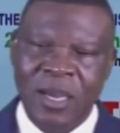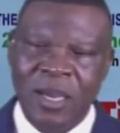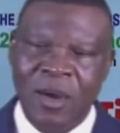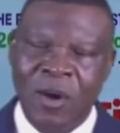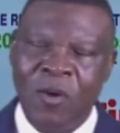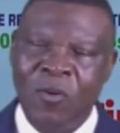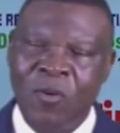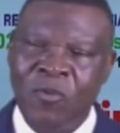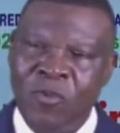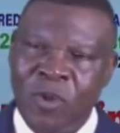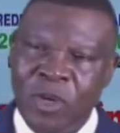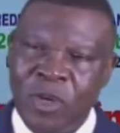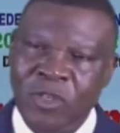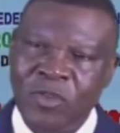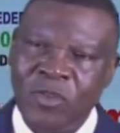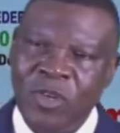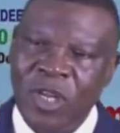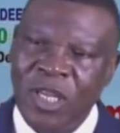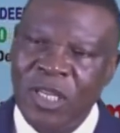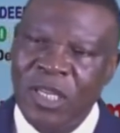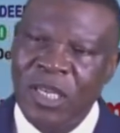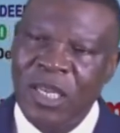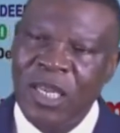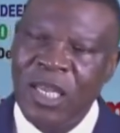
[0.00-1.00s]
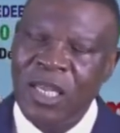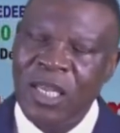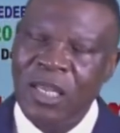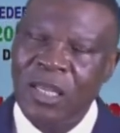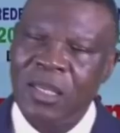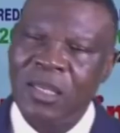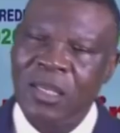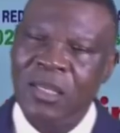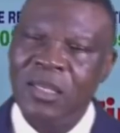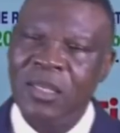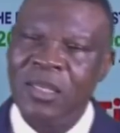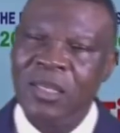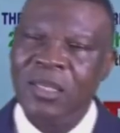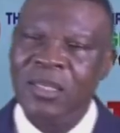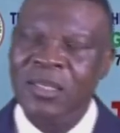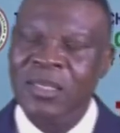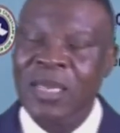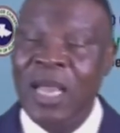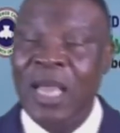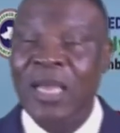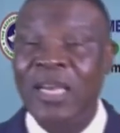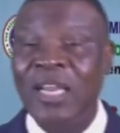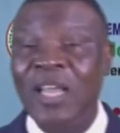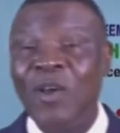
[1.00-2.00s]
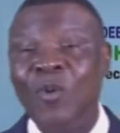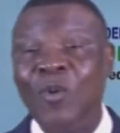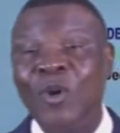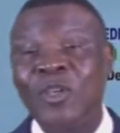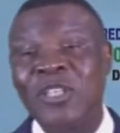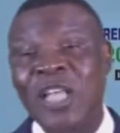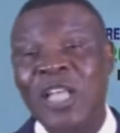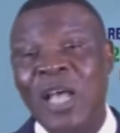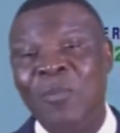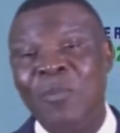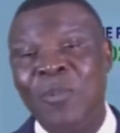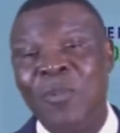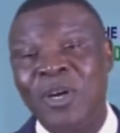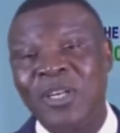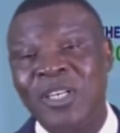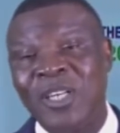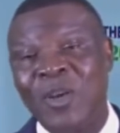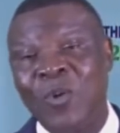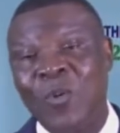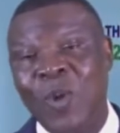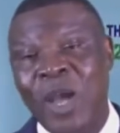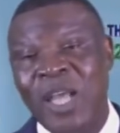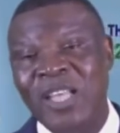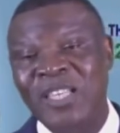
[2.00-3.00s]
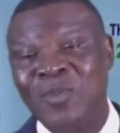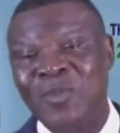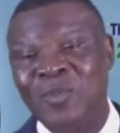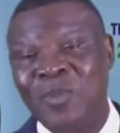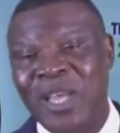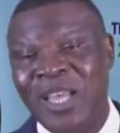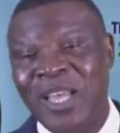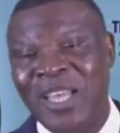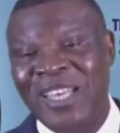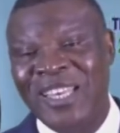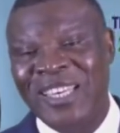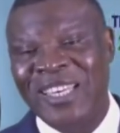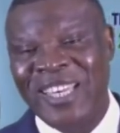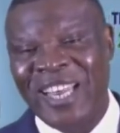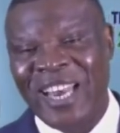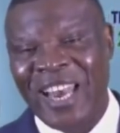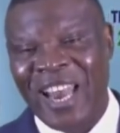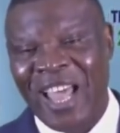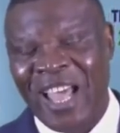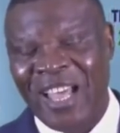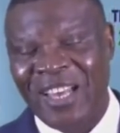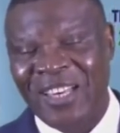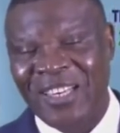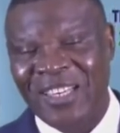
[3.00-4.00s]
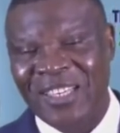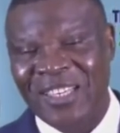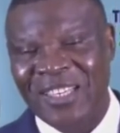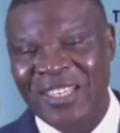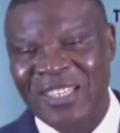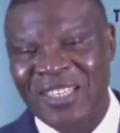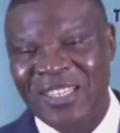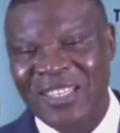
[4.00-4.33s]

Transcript: Unfortunately, Daniel was among the wise men in the land.